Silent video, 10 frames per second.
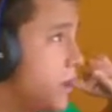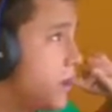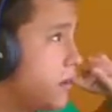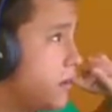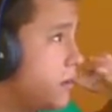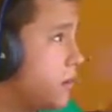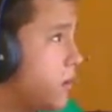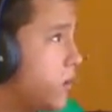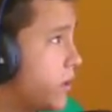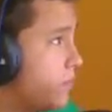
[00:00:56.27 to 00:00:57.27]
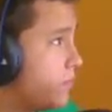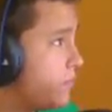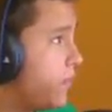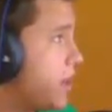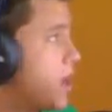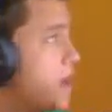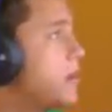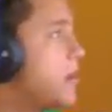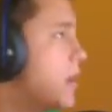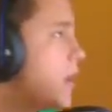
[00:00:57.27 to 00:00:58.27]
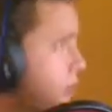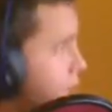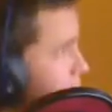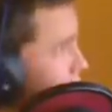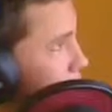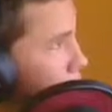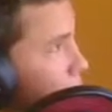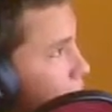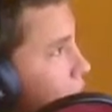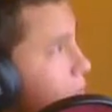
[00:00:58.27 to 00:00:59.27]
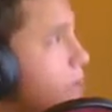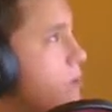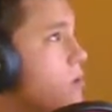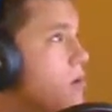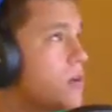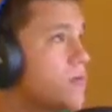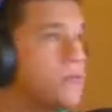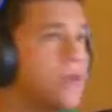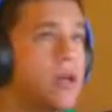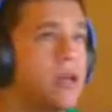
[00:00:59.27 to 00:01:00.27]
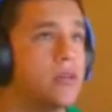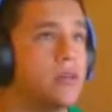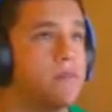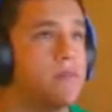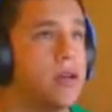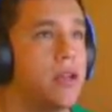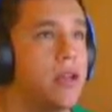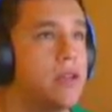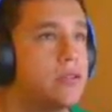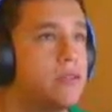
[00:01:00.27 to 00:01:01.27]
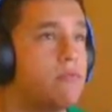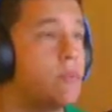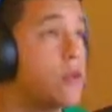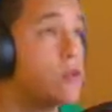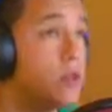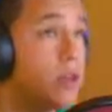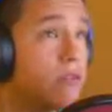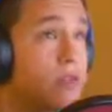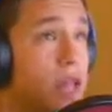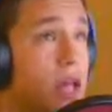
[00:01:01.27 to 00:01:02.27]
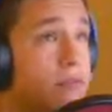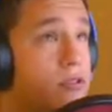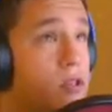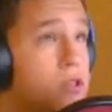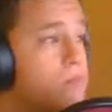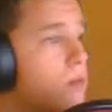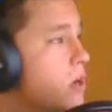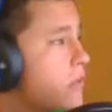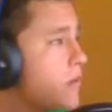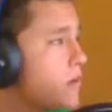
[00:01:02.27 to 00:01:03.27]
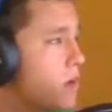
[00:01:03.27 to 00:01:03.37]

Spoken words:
And there we go. And hello, everybody. Welcome to the podcast. Everybody joining in for the live stream part of it.